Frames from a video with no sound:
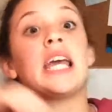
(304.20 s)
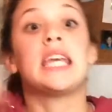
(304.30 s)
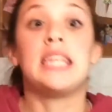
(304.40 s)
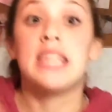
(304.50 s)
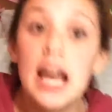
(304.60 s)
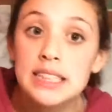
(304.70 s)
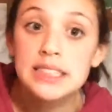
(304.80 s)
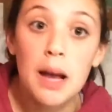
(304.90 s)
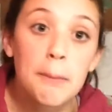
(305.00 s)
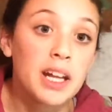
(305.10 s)

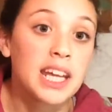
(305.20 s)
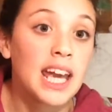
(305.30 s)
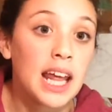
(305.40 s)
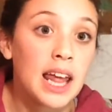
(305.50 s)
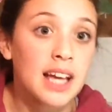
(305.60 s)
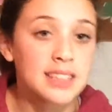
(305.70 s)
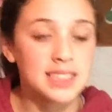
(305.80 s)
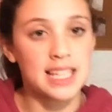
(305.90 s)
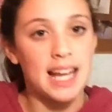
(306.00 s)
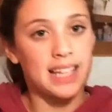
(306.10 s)
yes, I'm gonna get it
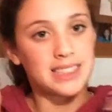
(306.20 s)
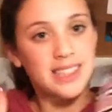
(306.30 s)
because like